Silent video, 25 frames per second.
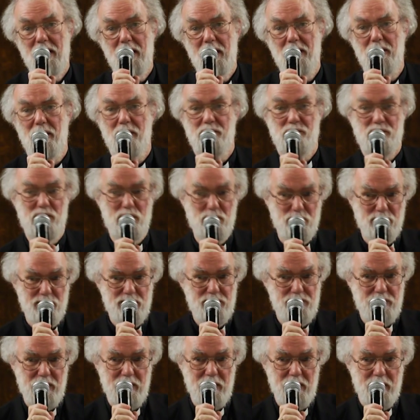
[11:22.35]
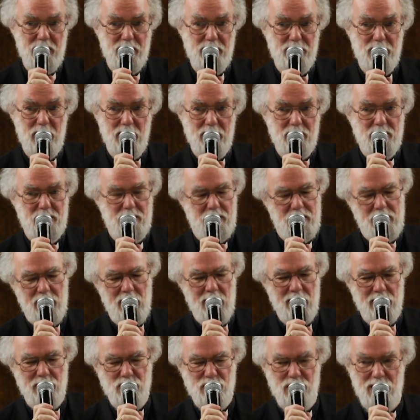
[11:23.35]
and I don't think that the
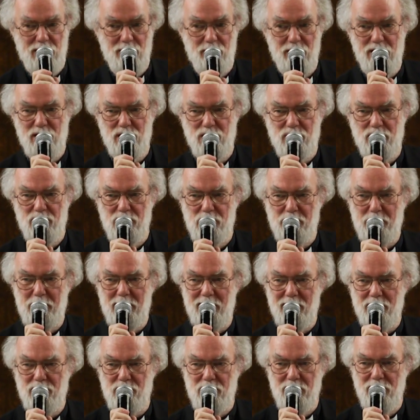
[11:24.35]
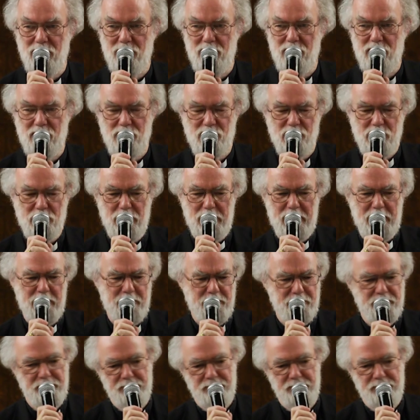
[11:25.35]
younger generation is being turned into a,